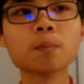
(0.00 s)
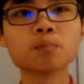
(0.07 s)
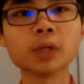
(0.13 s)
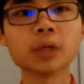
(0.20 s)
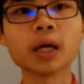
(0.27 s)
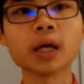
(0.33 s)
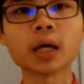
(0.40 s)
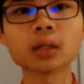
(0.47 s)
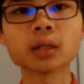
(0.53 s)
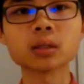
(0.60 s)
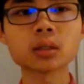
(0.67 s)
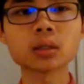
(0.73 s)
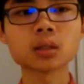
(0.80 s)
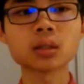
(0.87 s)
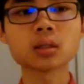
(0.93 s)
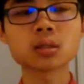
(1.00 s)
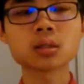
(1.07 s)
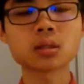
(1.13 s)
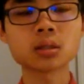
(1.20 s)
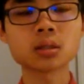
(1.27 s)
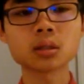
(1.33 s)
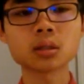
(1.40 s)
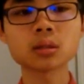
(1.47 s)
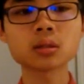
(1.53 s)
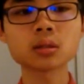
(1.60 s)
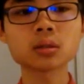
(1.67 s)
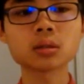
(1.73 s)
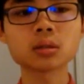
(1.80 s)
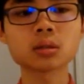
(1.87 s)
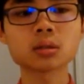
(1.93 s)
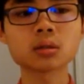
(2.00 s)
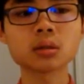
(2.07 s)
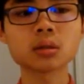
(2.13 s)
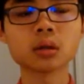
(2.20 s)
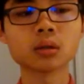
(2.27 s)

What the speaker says: behind the scenes,